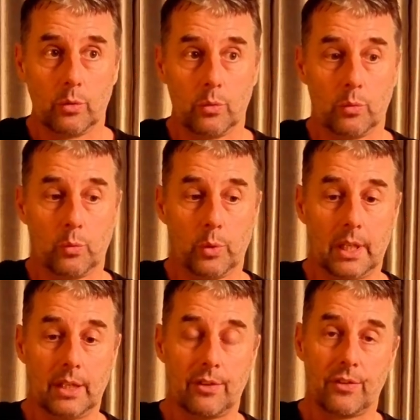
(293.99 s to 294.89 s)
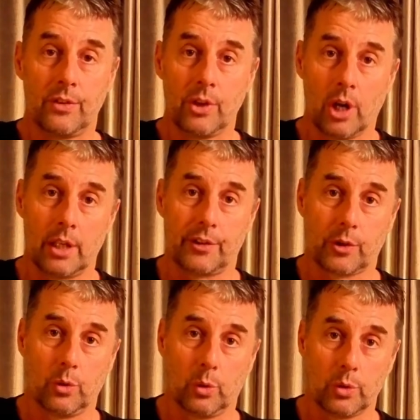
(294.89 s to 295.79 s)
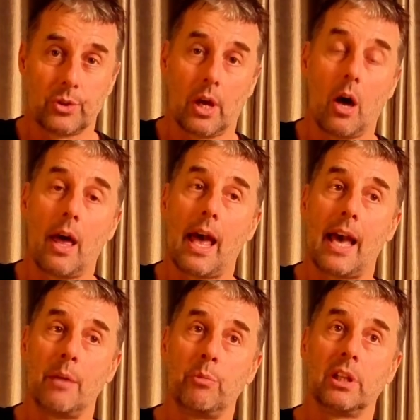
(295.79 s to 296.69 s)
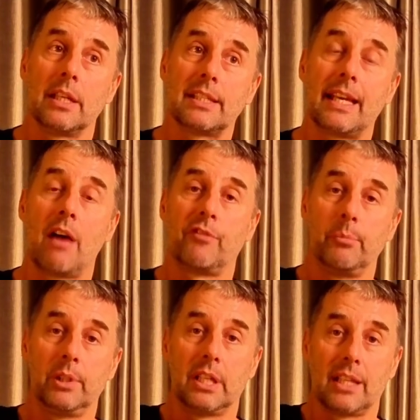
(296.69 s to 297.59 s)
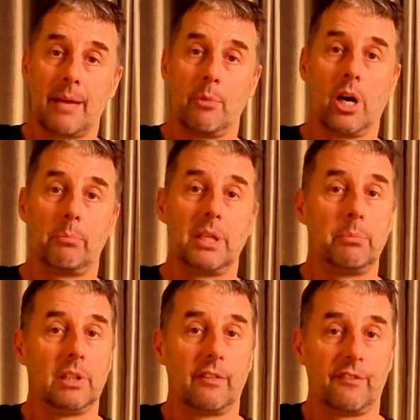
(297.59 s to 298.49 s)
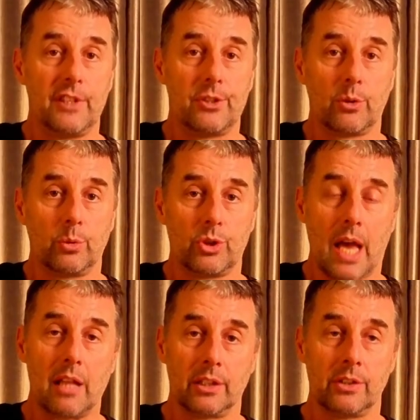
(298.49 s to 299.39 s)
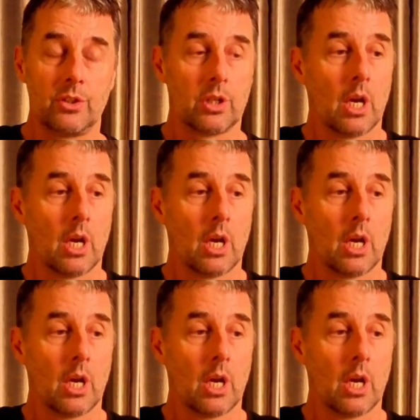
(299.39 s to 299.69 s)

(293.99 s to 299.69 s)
with ninth chords, and when I say aren't familiar, they might be a bit of a physical challenge,